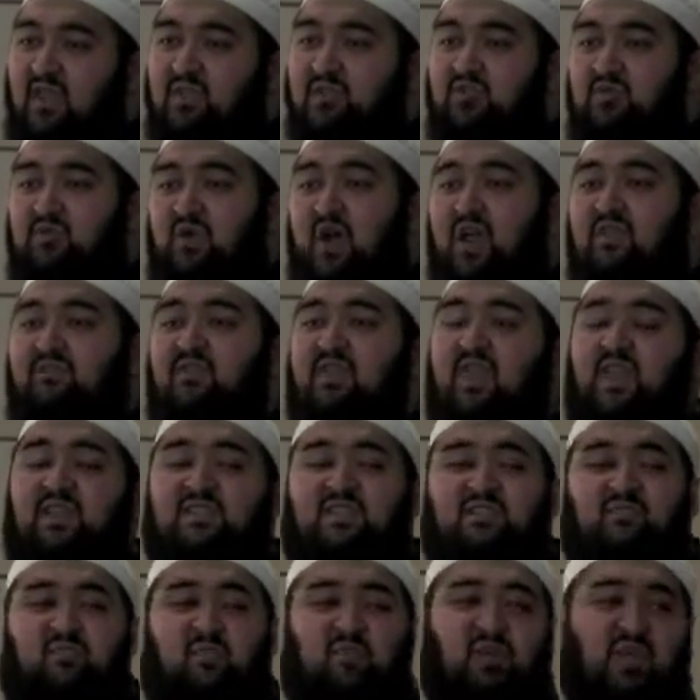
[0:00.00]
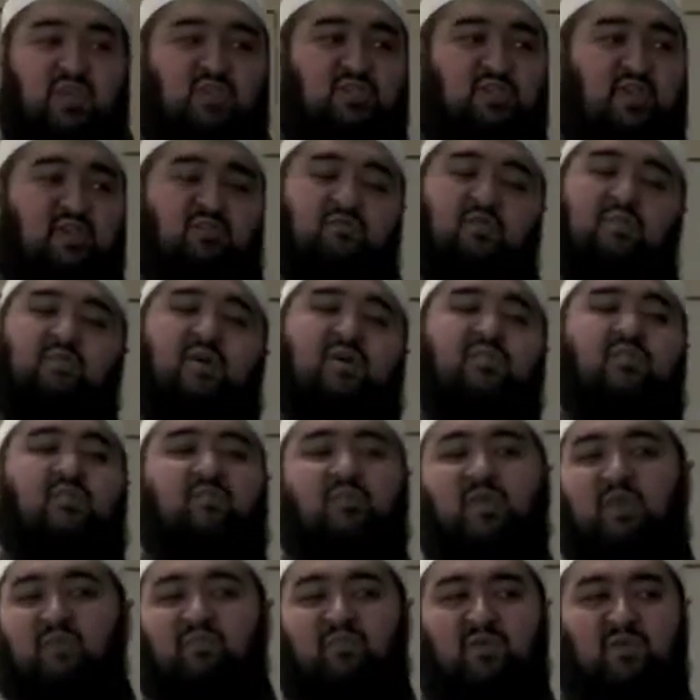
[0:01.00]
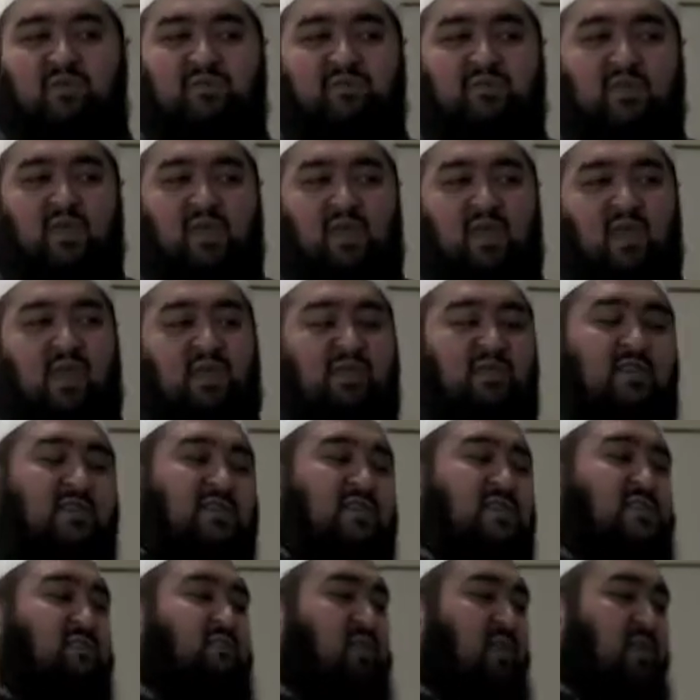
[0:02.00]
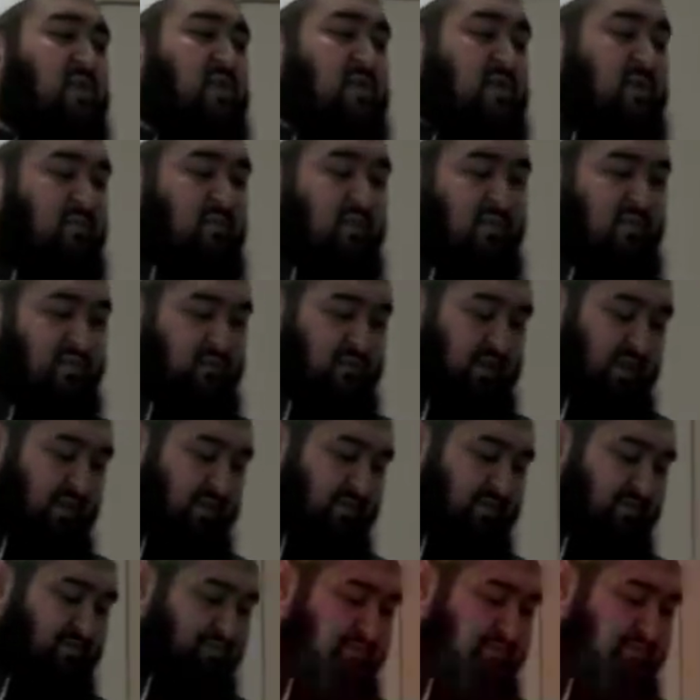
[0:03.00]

Deriving inspiration from other people. This is point number three.